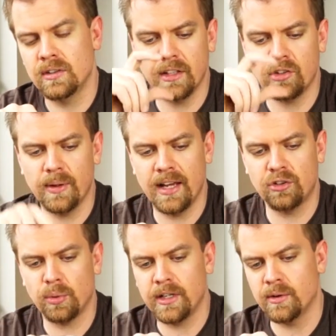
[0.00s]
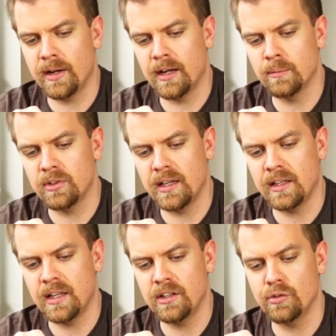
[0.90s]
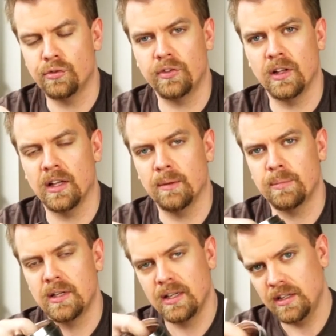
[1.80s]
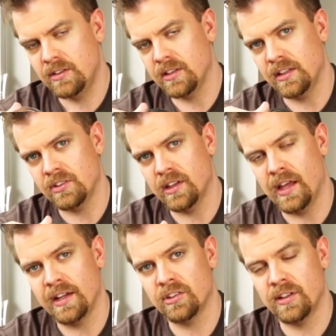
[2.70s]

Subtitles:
that you add 20 grams and then you fill up to this line.